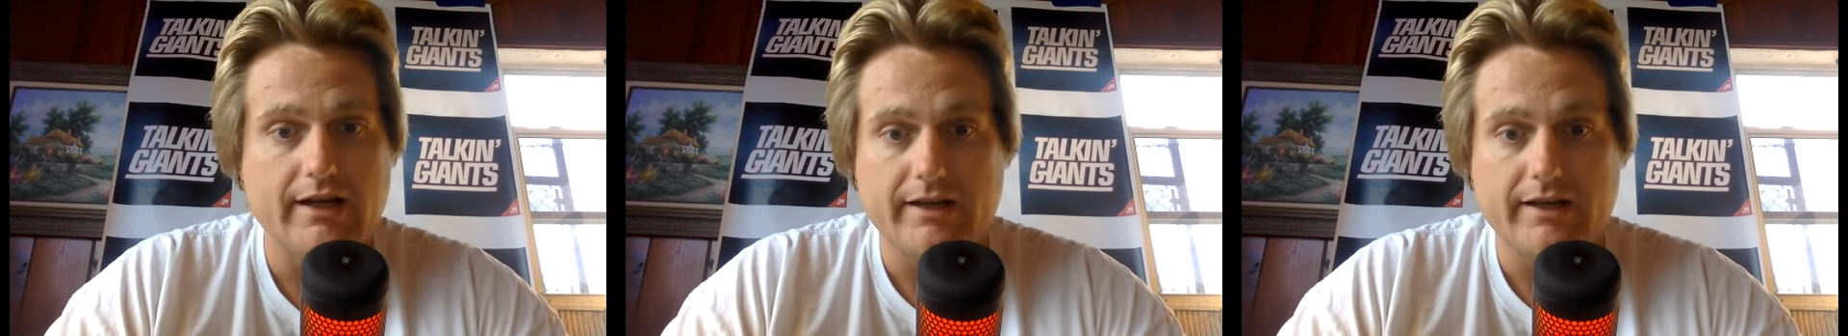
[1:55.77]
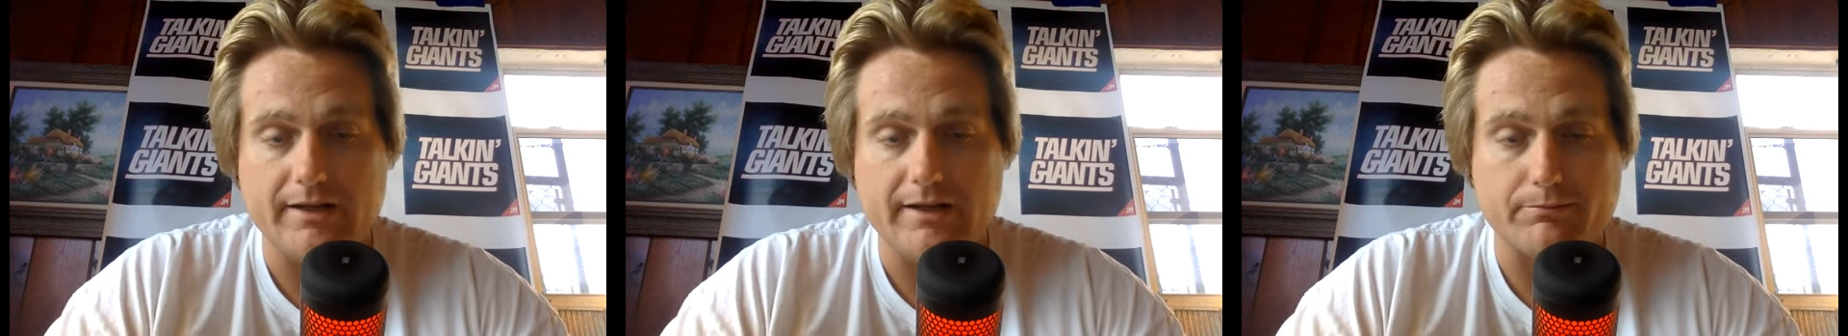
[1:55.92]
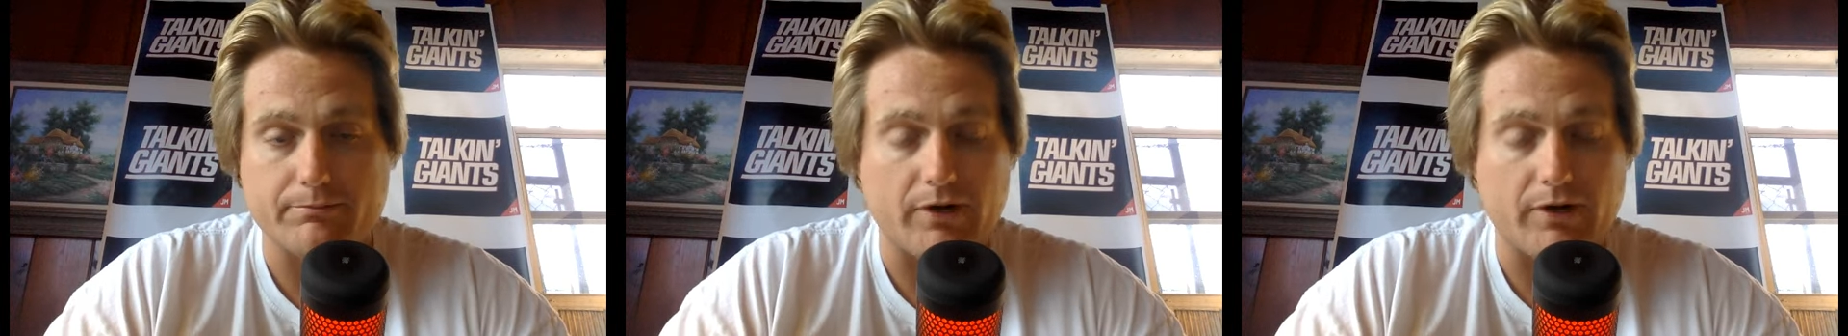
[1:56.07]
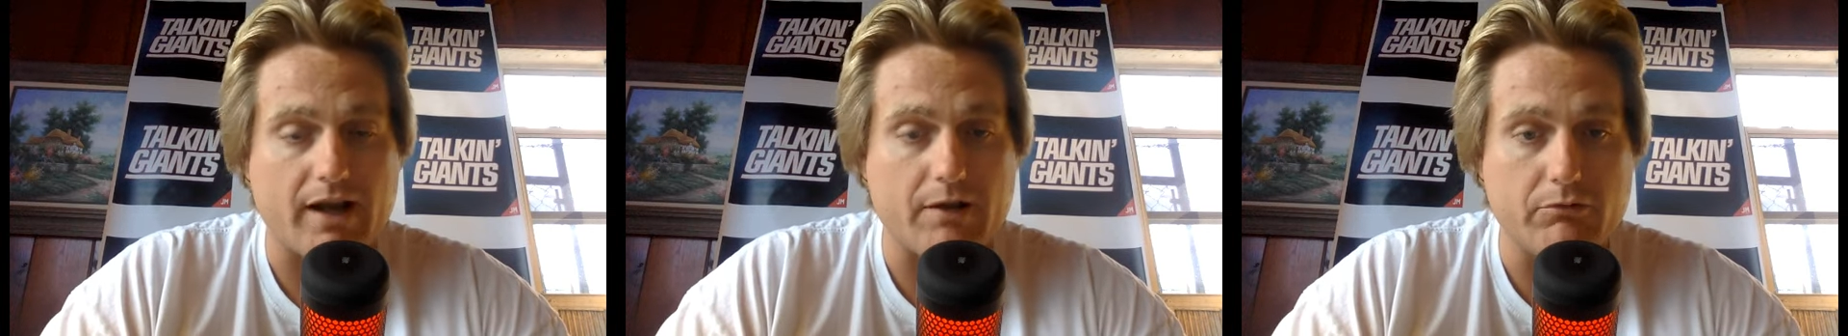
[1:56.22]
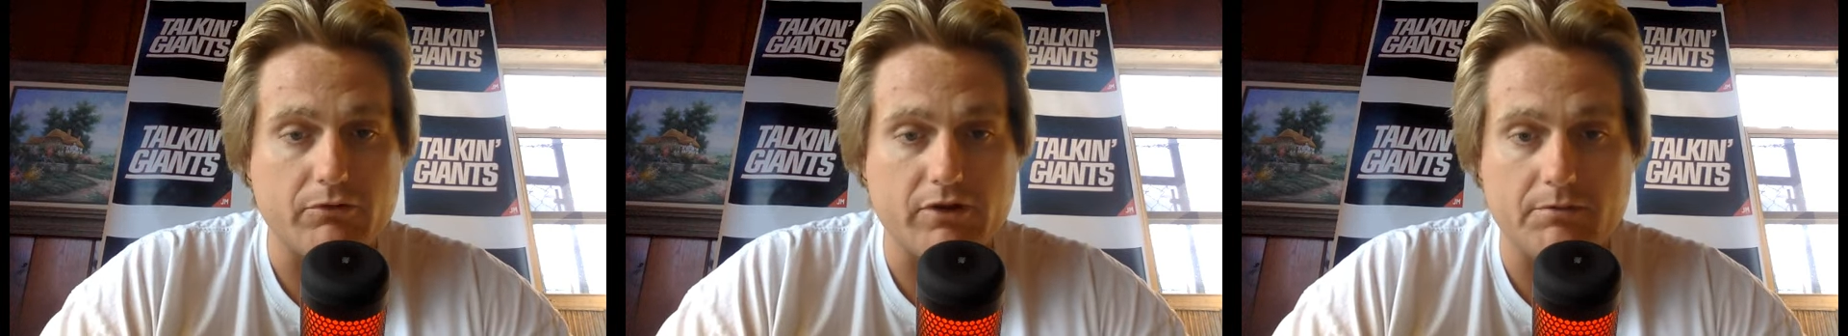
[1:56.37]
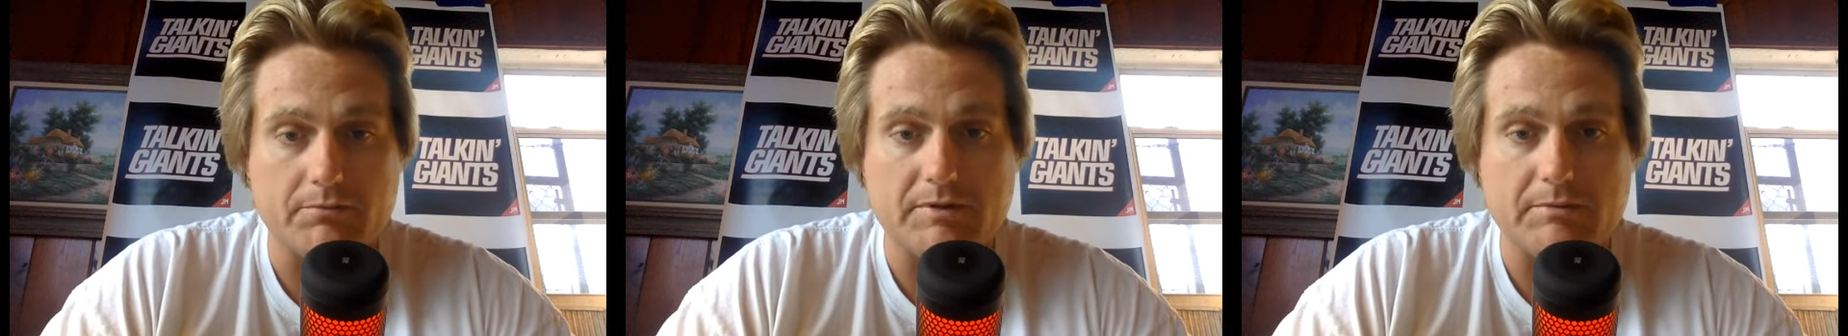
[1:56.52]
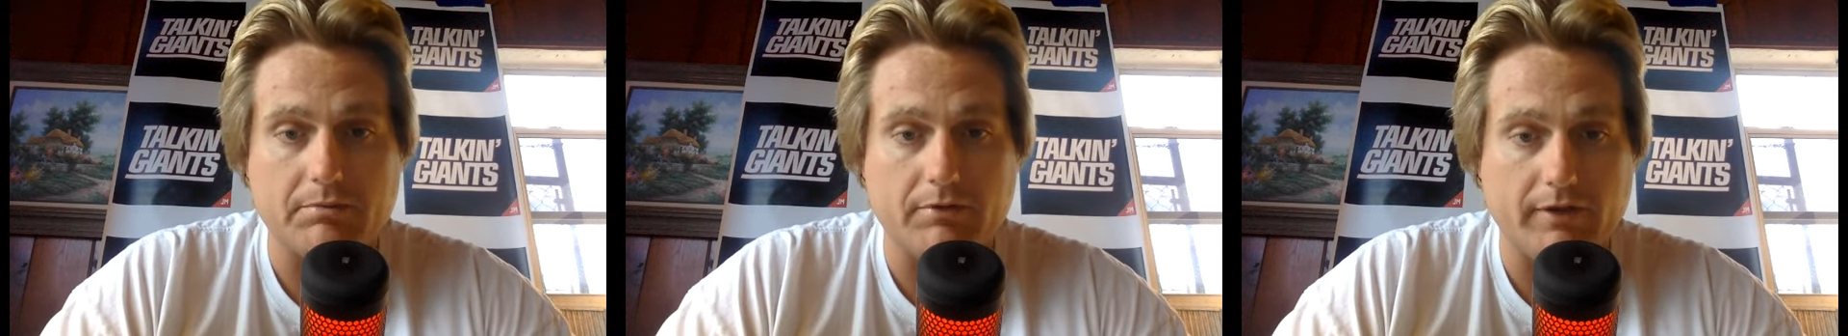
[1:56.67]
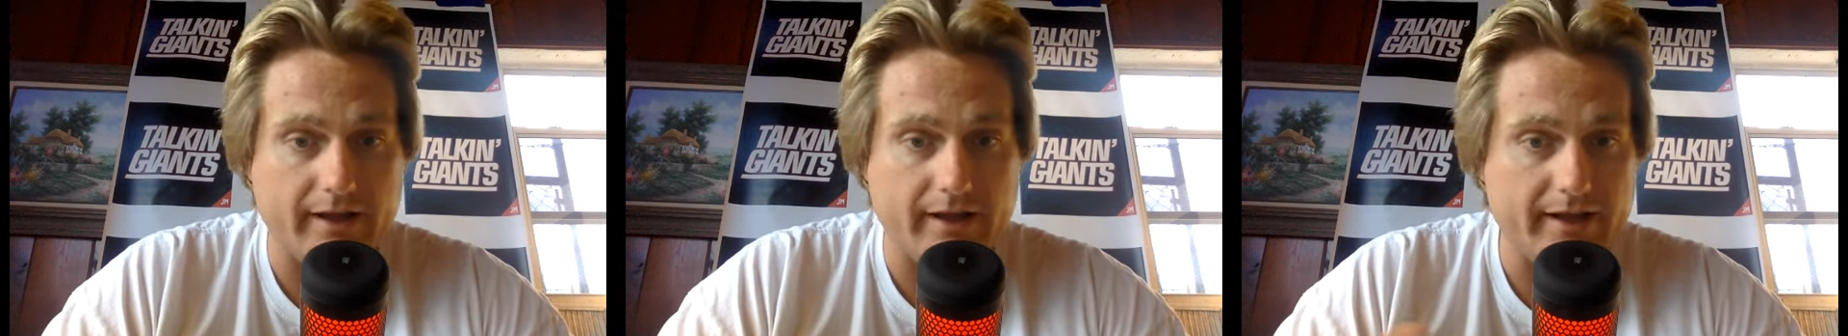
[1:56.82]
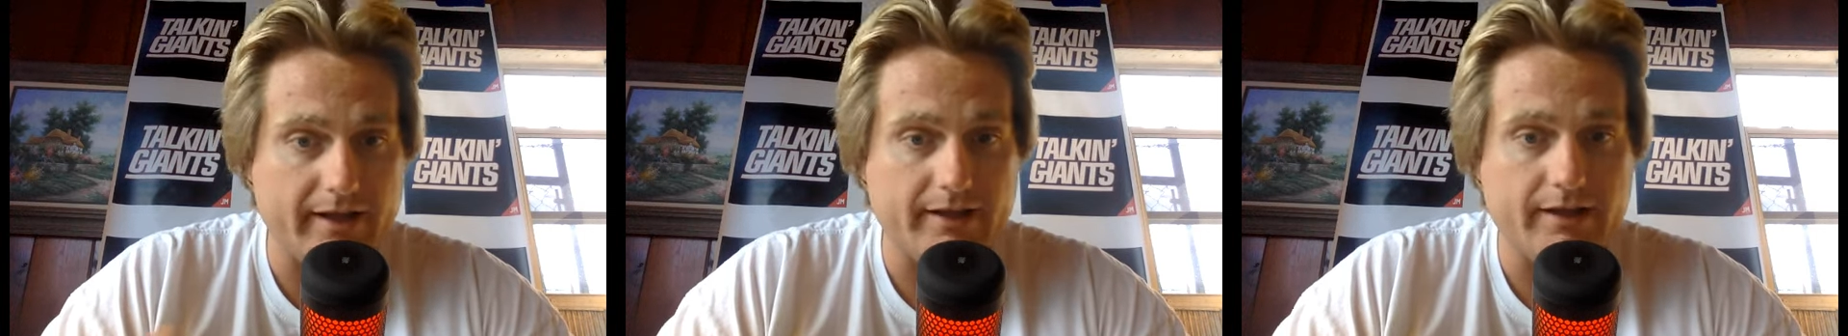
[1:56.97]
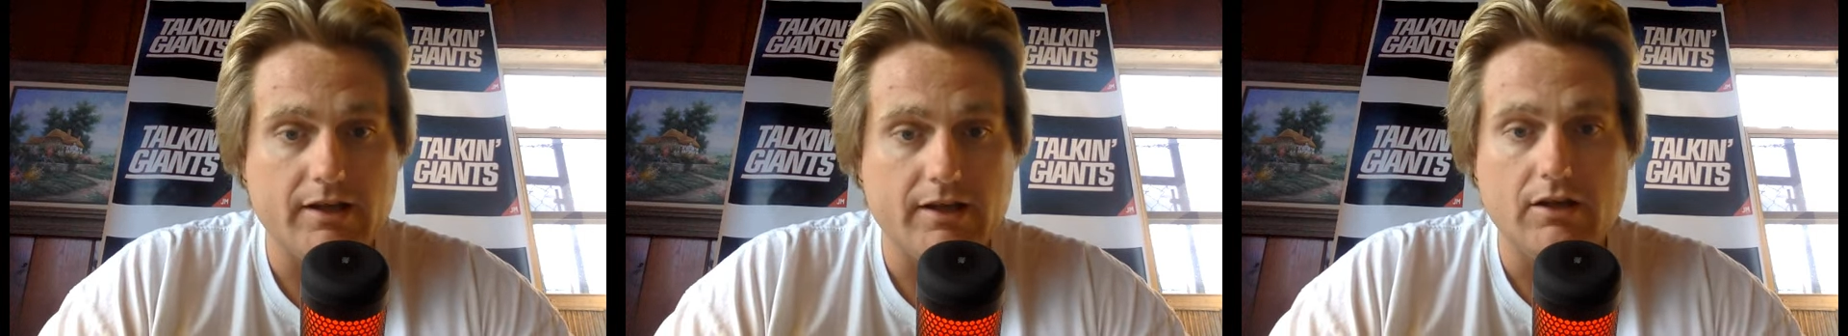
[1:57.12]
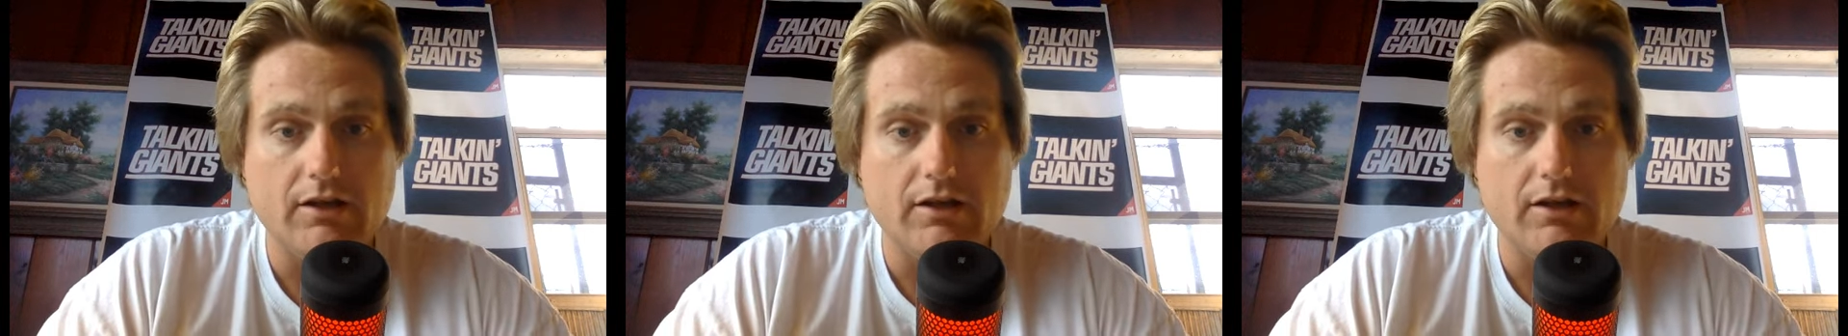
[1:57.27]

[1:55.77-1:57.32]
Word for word: He probably will be playing